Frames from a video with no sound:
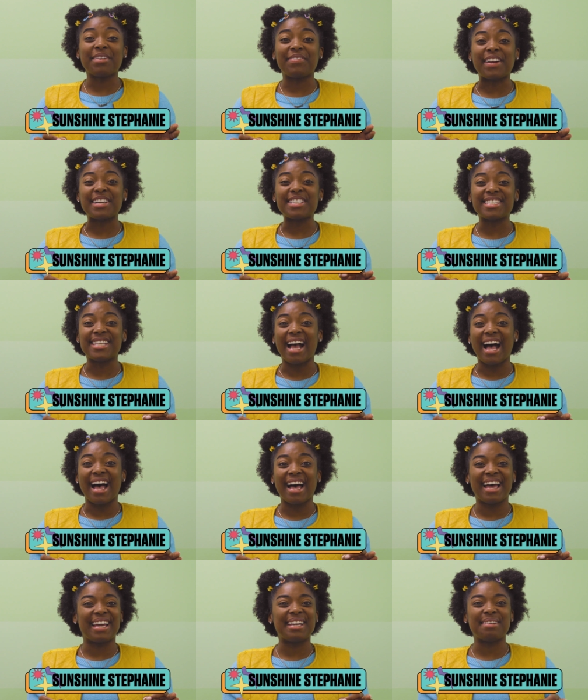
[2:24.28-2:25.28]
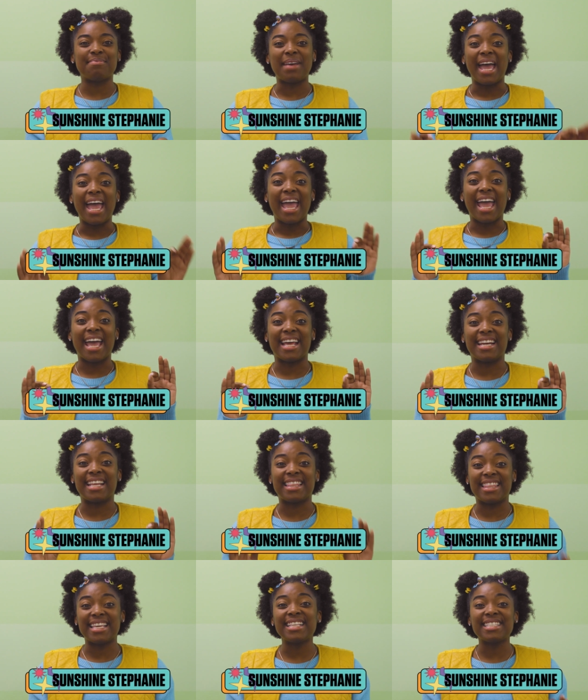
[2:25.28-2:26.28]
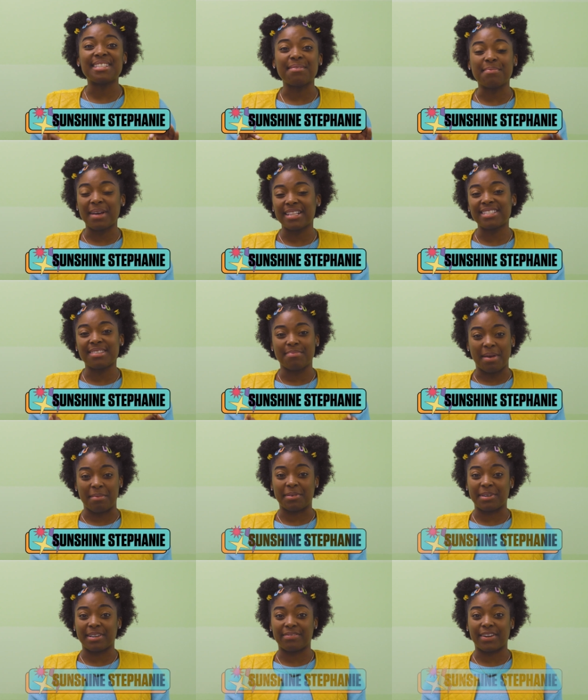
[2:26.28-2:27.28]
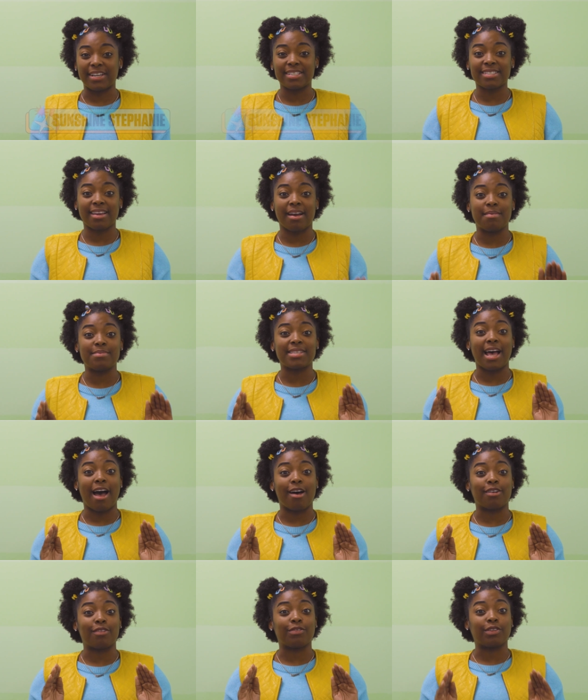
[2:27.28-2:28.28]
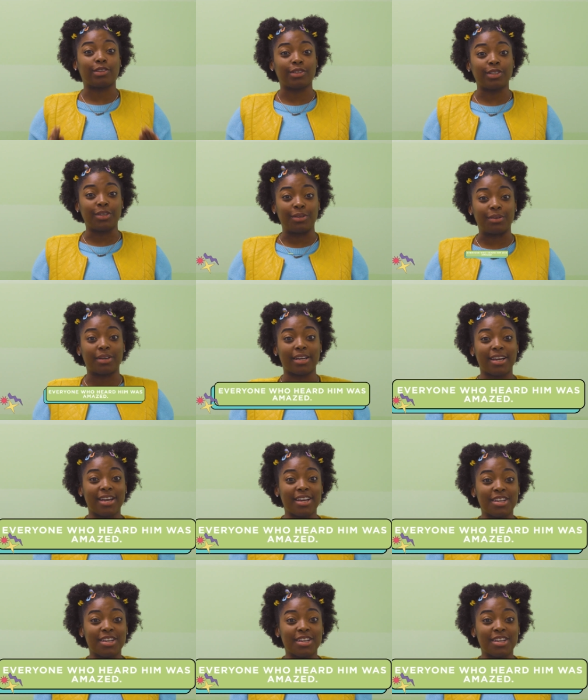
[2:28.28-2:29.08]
memory verse time! And this month's memory verse comes out of Luke